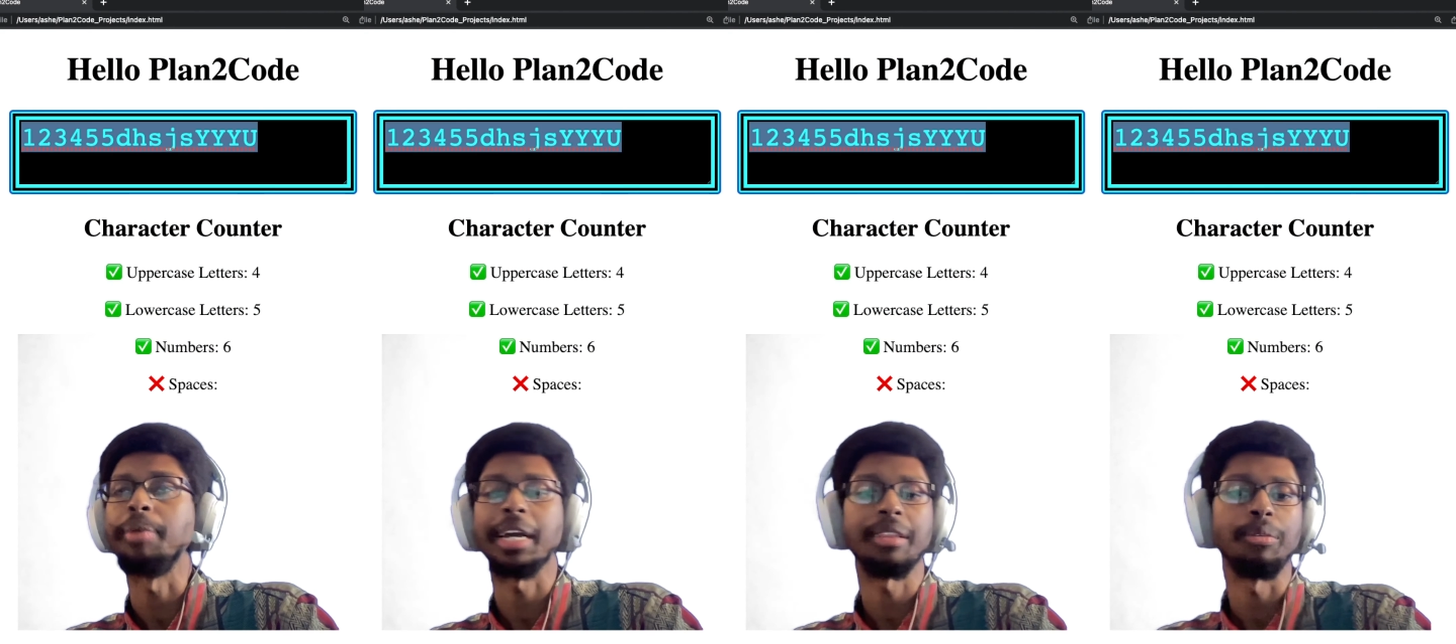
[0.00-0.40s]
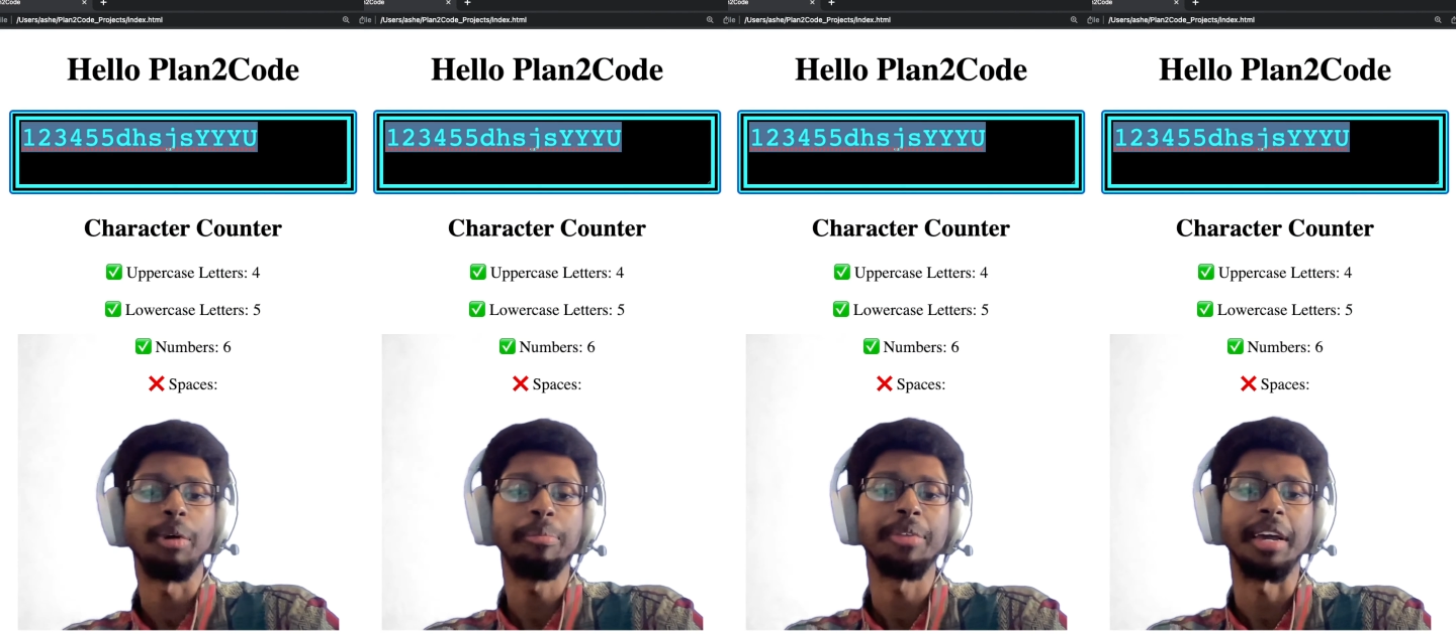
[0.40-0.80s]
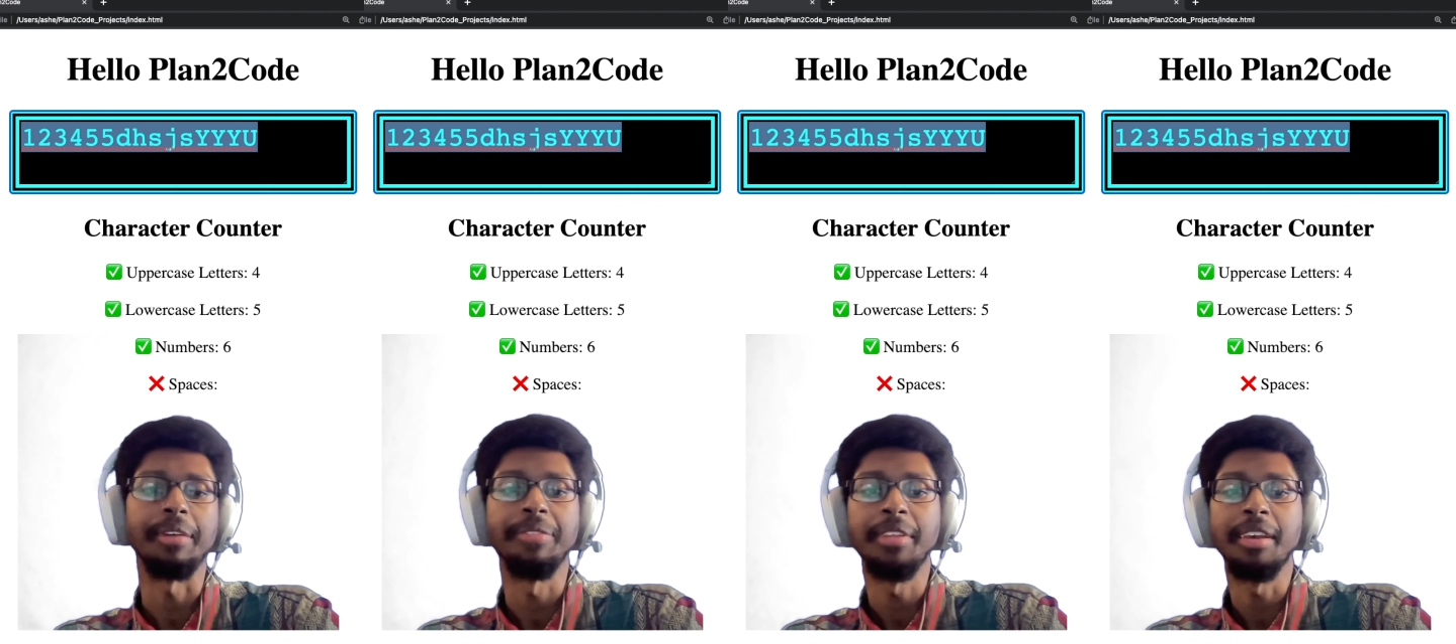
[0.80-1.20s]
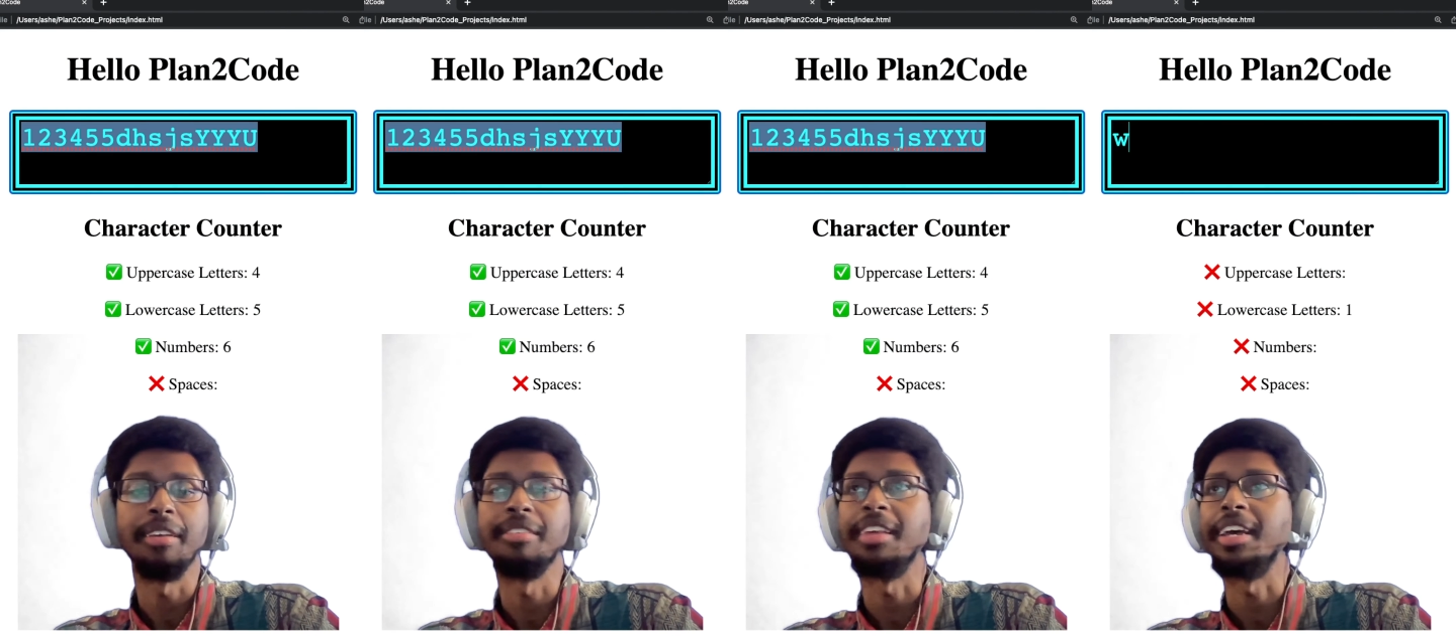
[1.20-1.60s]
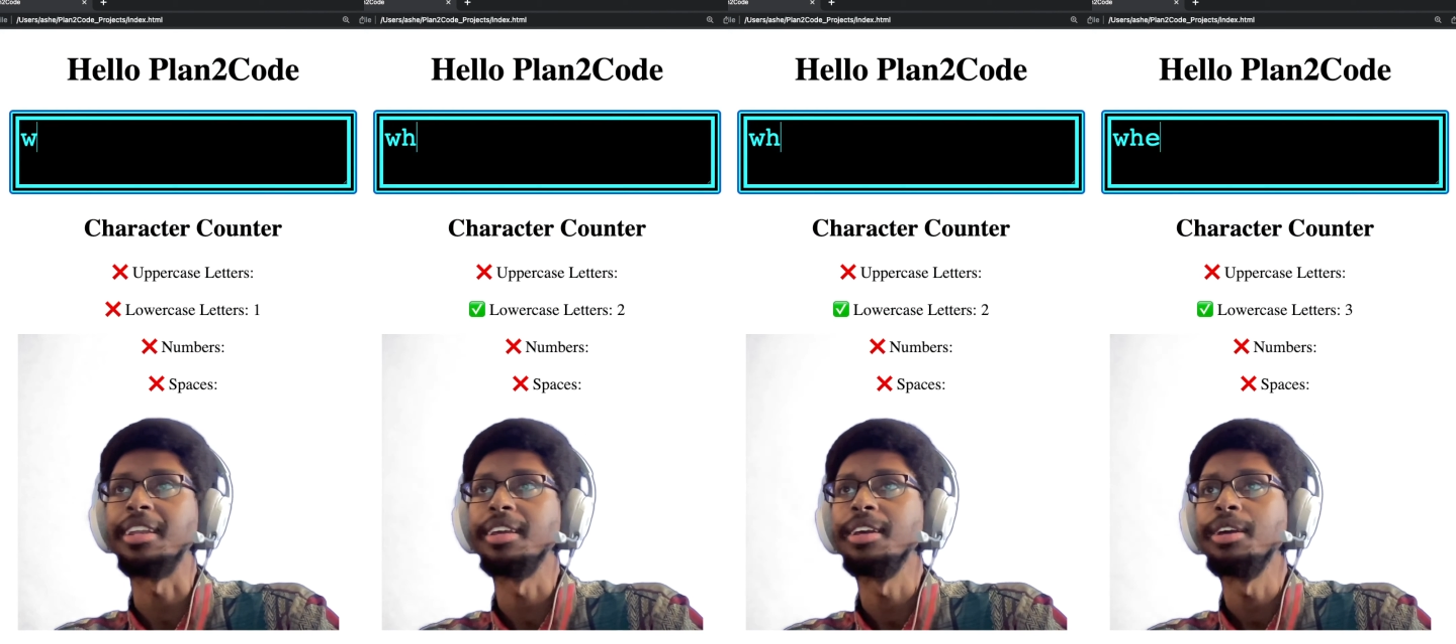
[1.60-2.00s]
back at the website, is that
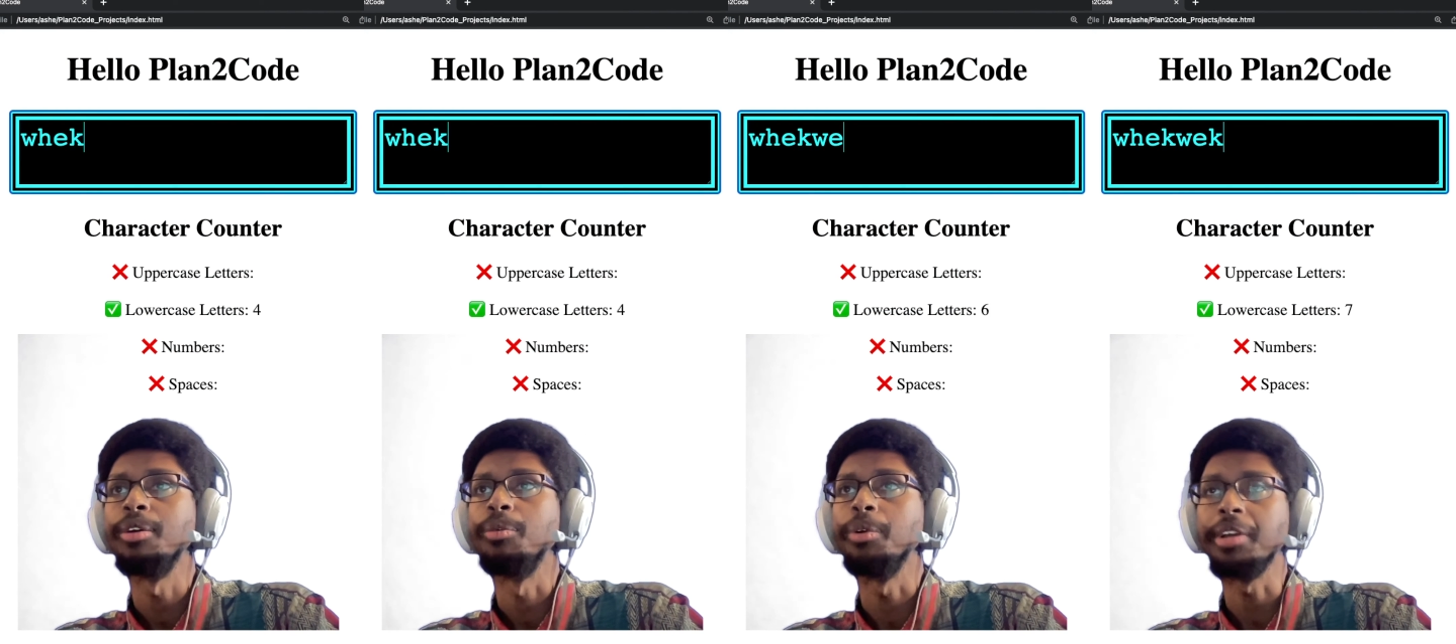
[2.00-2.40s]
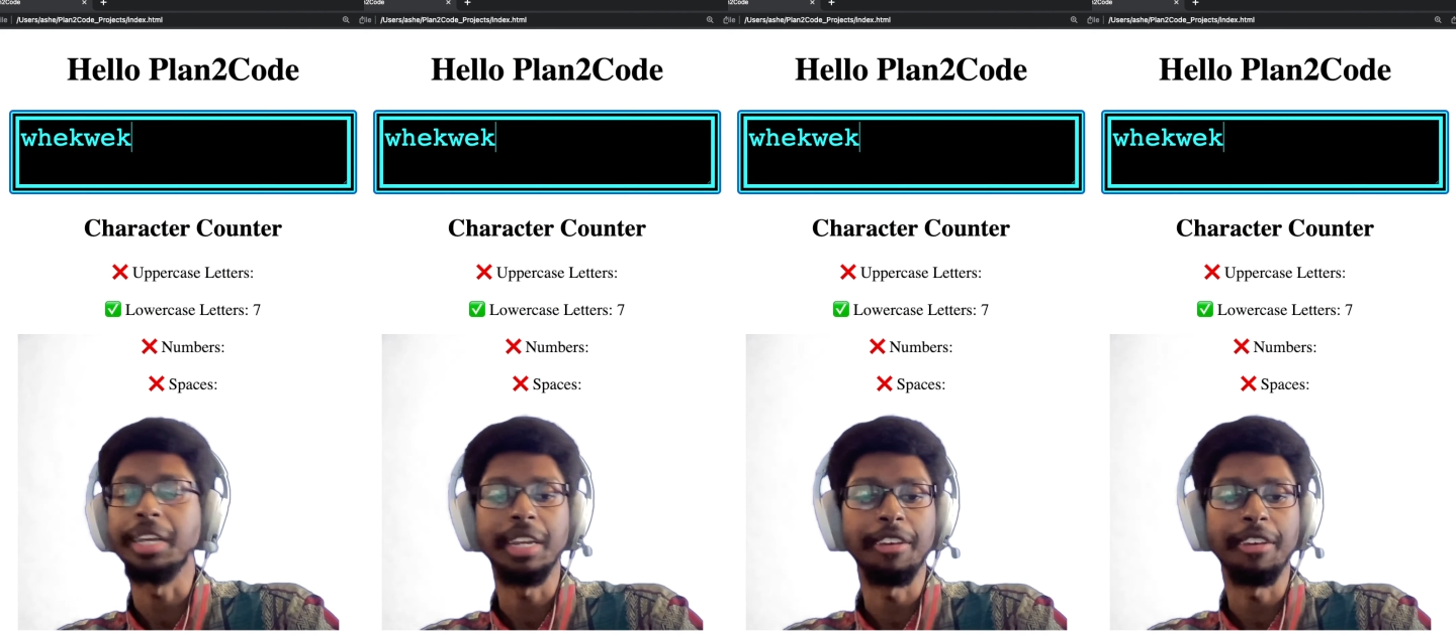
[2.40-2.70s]
we're getting